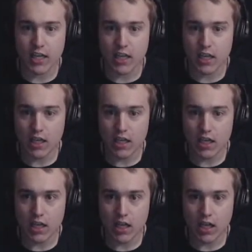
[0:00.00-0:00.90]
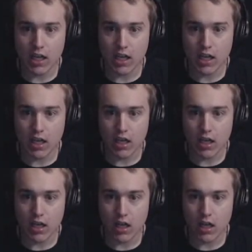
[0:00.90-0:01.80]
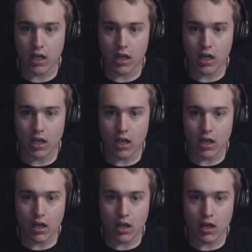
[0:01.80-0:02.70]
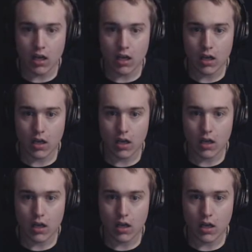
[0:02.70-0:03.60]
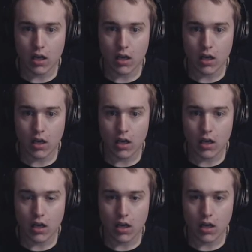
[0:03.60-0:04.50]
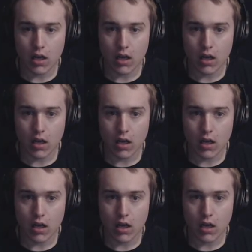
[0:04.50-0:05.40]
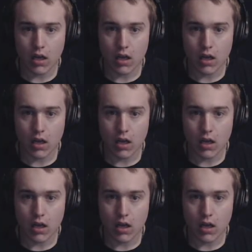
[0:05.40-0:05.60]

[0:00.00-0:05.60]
No one is speaking in this clip.